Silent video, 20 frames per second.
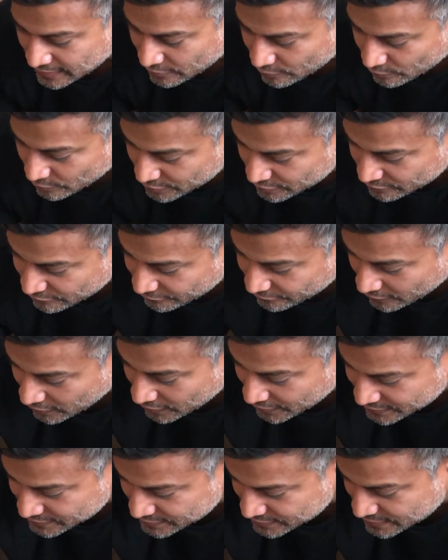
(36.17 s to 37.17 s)
what you
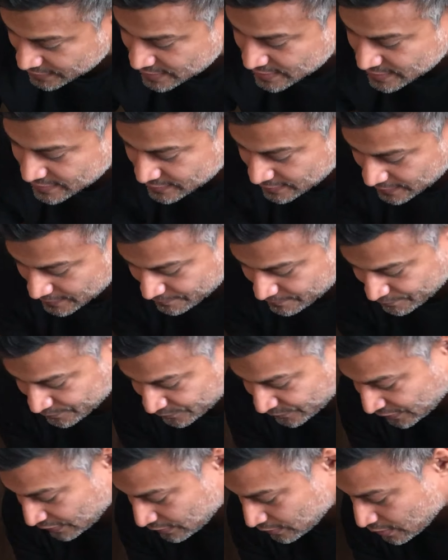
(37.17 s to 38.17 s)
find is
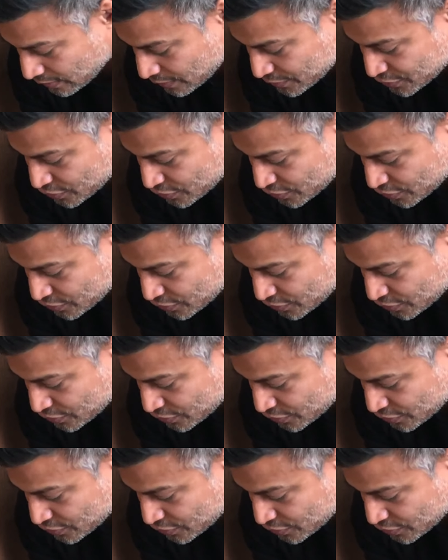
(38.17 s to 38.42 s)
large